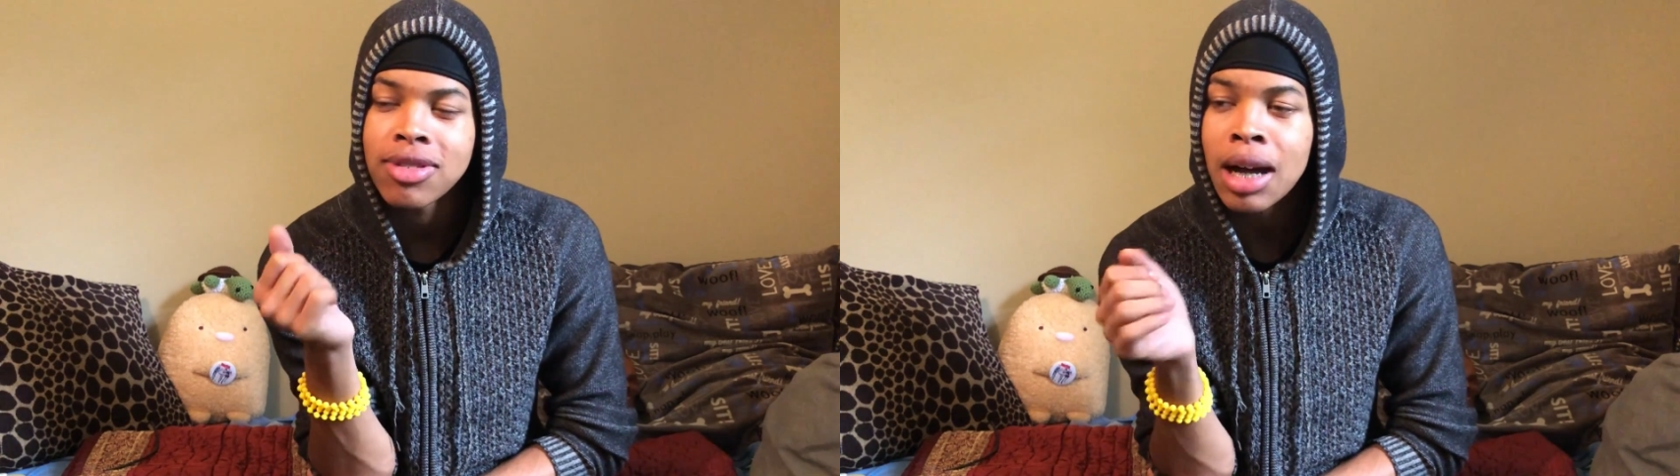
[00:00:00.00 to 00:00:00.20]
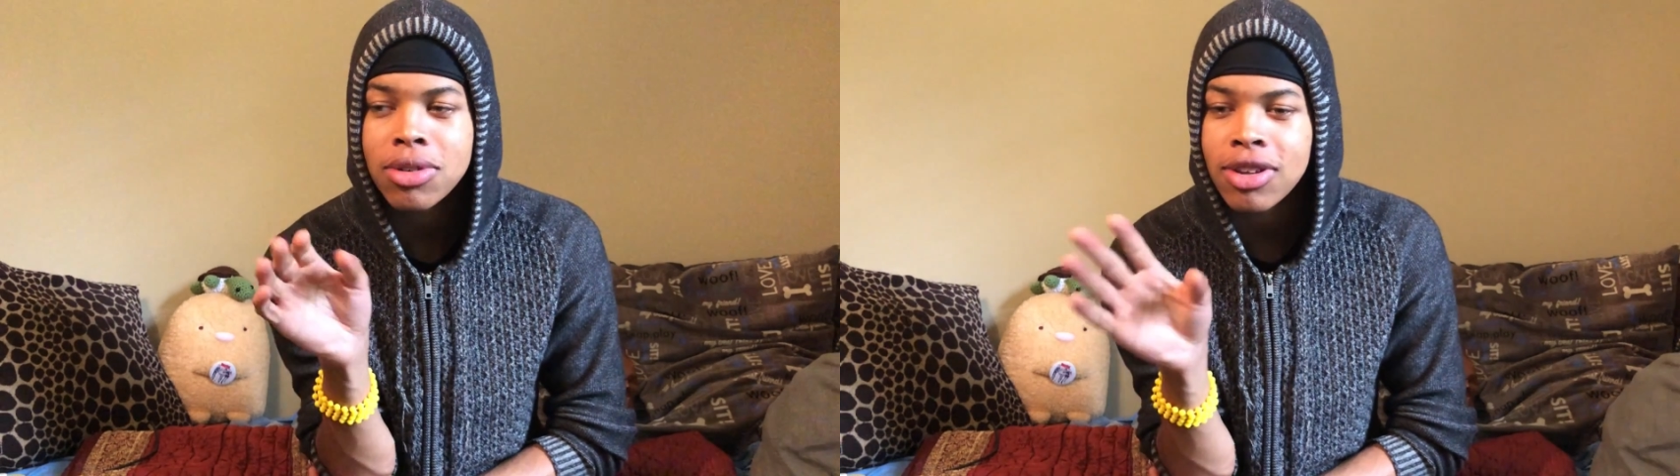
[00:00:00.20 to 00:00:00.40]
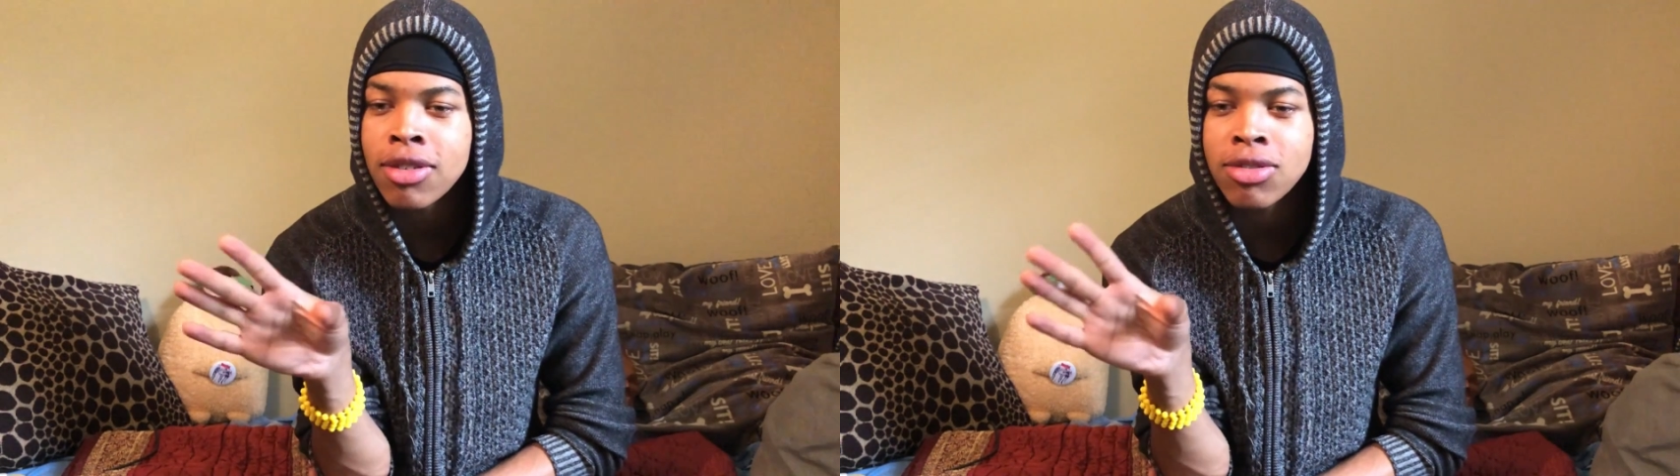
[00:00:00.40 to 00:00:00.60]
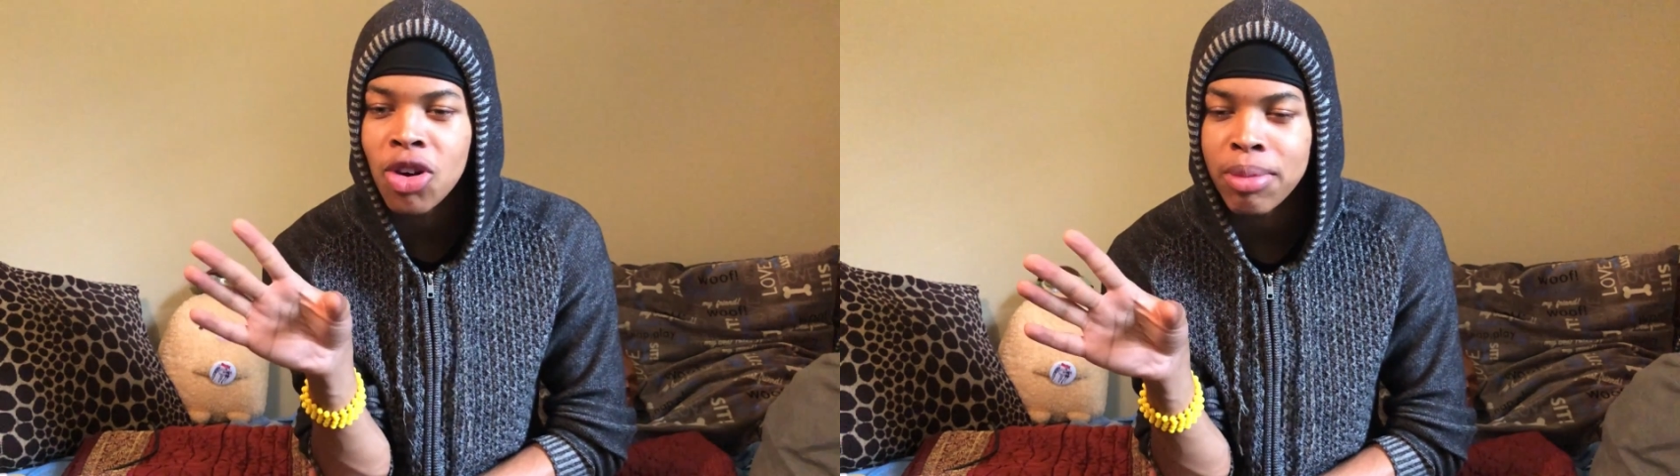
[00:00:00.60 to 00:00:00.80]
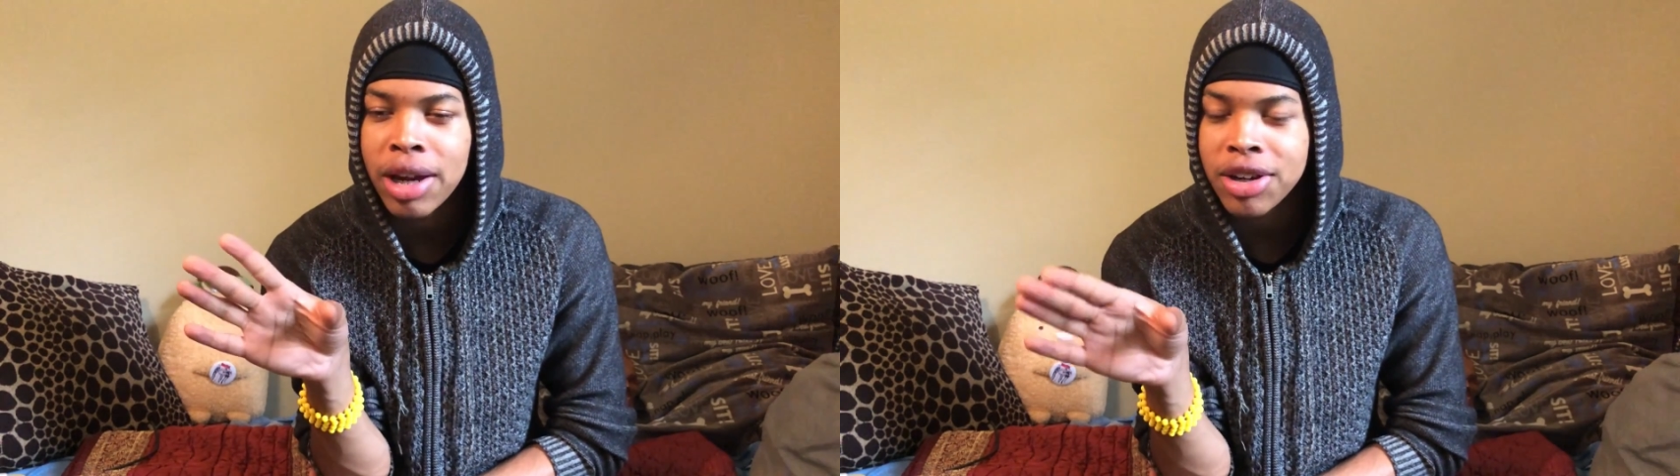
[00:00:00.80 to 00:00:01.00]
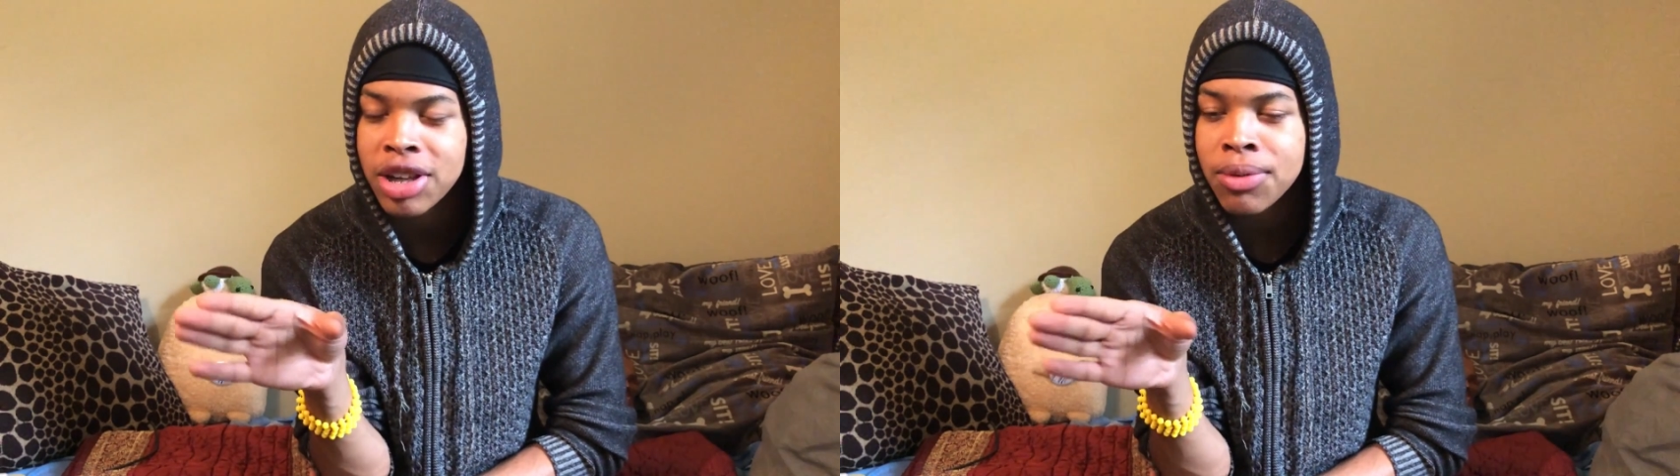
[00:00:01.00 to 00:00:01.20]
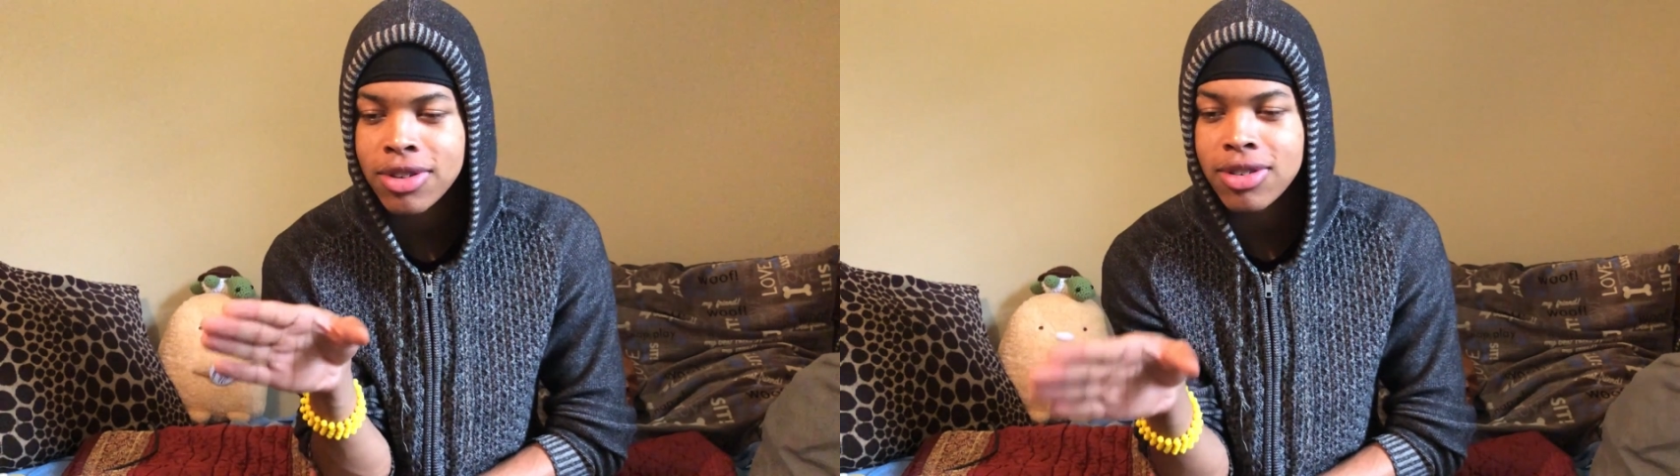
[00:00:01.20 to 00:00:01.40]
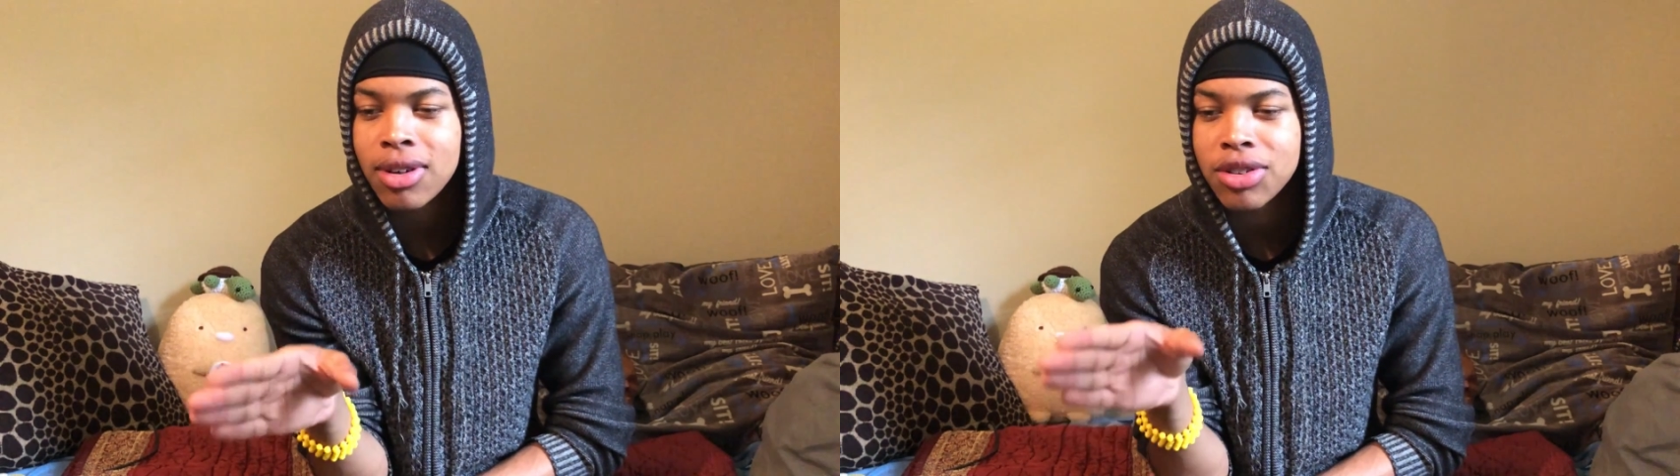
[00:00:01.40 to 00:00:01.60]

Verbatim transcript: That was his domain. He would sit